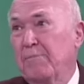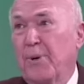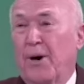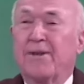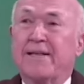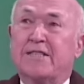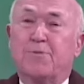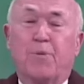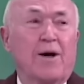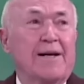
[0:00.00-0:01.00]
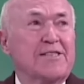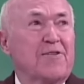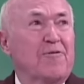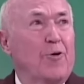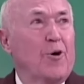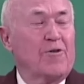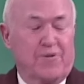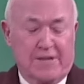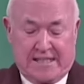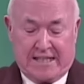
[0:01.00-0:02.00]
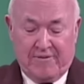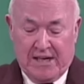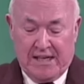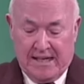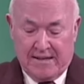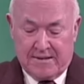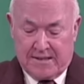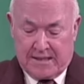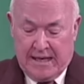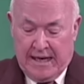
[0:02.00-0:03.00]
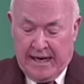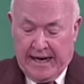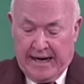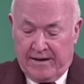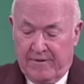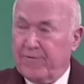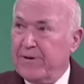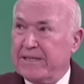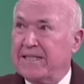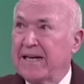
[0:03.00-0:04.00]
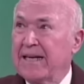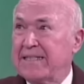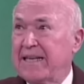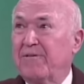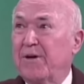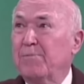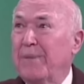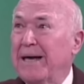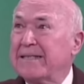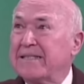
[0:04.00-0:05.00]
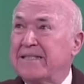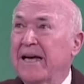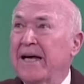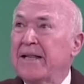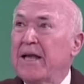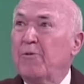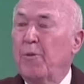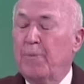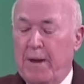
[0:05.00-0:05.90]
burn the spoils of war for 7 years, and for 7 months they will